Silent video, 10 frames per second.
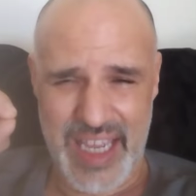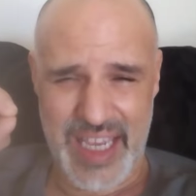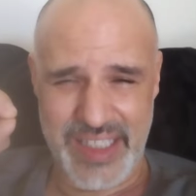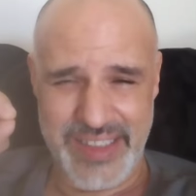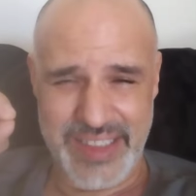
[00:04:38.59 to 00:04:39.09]

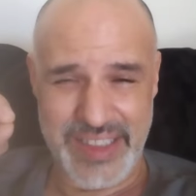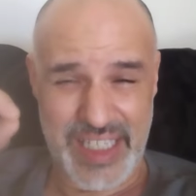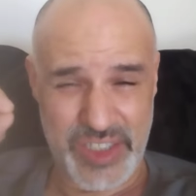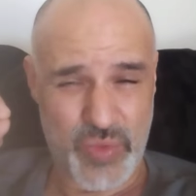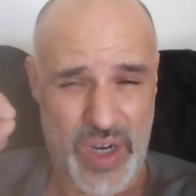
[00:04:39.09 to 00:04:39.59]
and
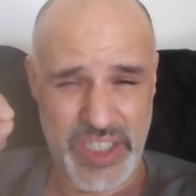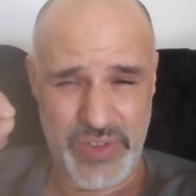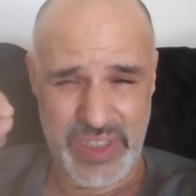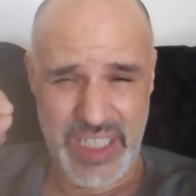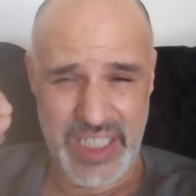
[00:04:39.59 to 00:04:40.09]
that's why
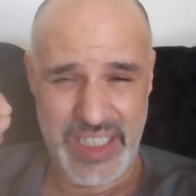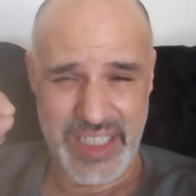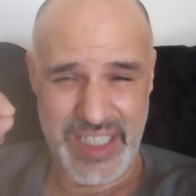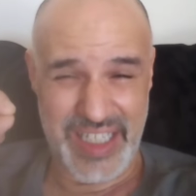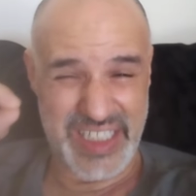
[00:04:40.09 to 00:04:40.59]
you need
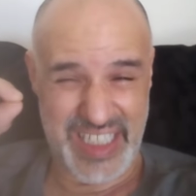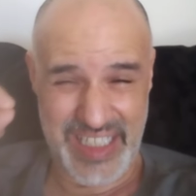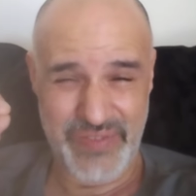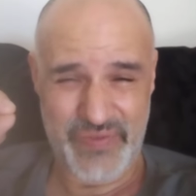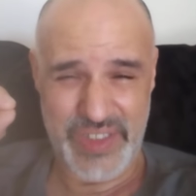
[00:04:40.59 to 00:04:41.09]
an
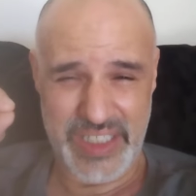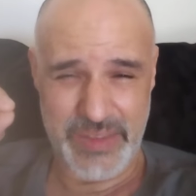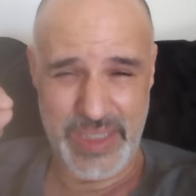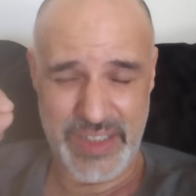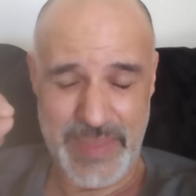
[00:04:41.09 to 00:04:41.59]
infinite
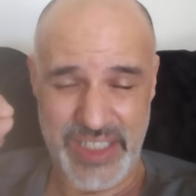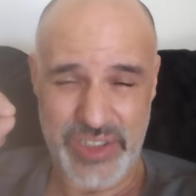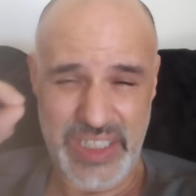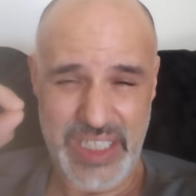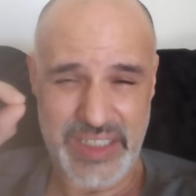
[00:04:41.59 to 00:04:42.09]
amount of mass.
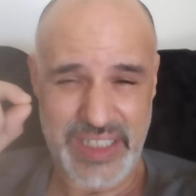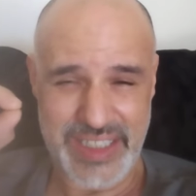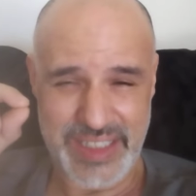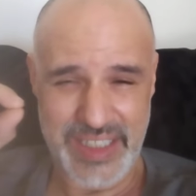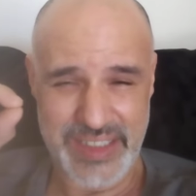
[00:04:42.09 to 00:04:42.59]
You need
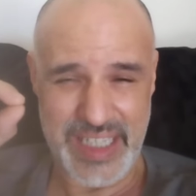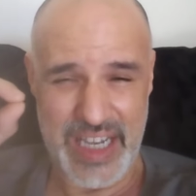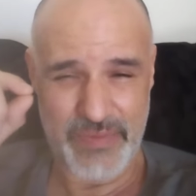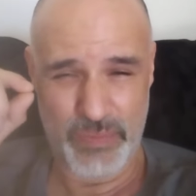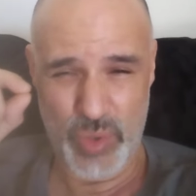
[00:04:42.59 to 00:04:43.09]
this thing to
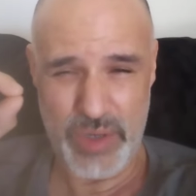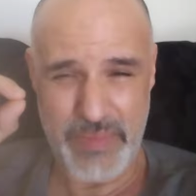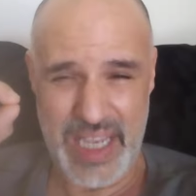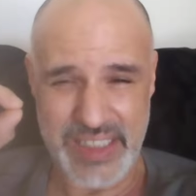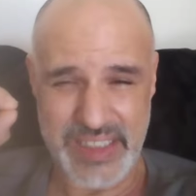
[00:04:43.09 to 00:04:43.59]
have more
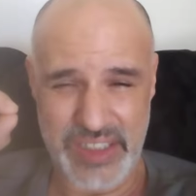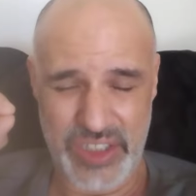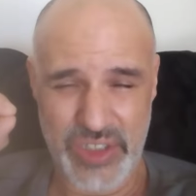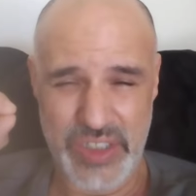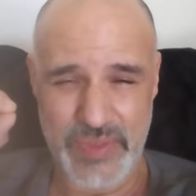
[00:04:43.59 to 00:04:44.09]
mass than
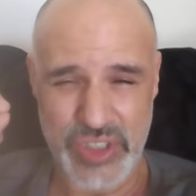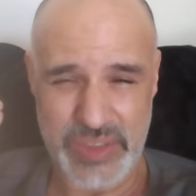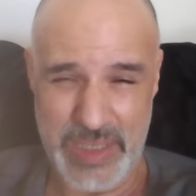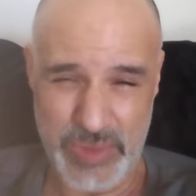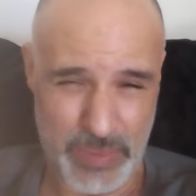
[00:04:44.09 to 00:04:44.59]
the universe
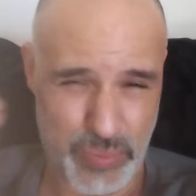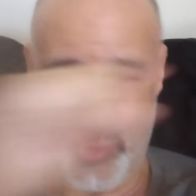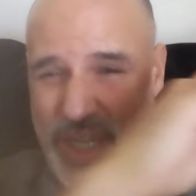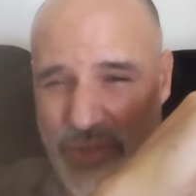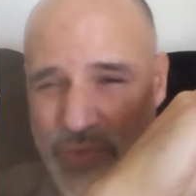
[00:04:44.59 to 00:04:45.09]
to be able to
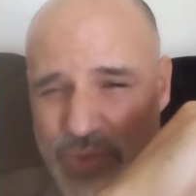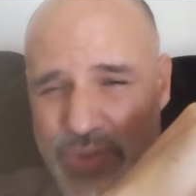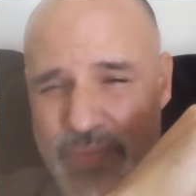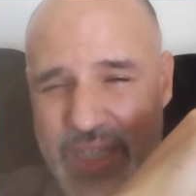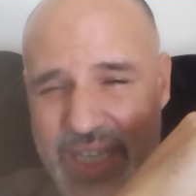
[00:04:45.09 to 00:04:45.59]
break
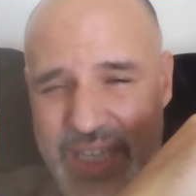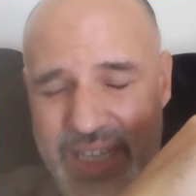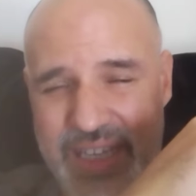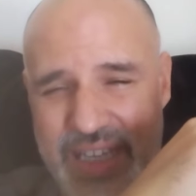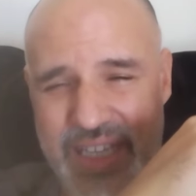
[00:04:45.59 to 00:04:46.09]
through
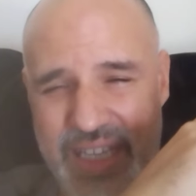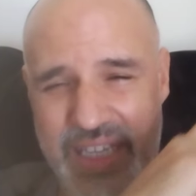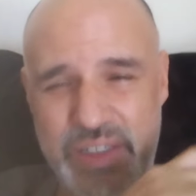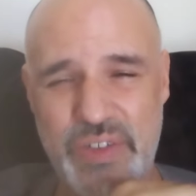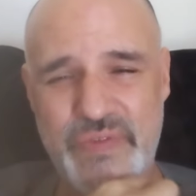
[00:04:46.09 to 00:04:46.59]

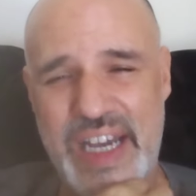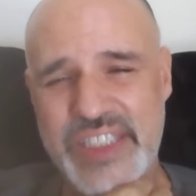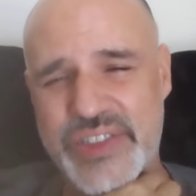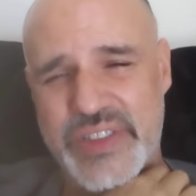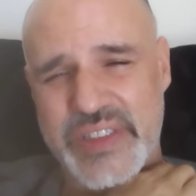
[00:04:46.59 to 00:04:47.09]
and go
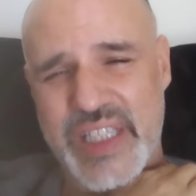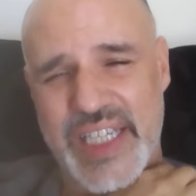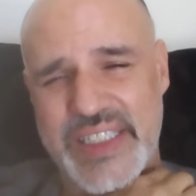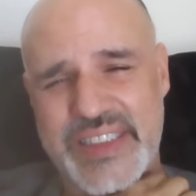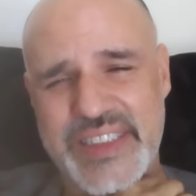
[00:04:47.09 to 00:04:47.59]
faster than
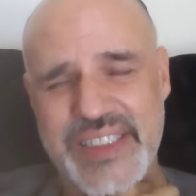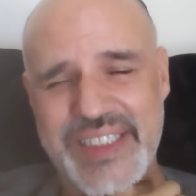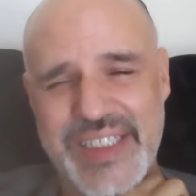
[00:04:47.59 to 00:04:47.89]
light.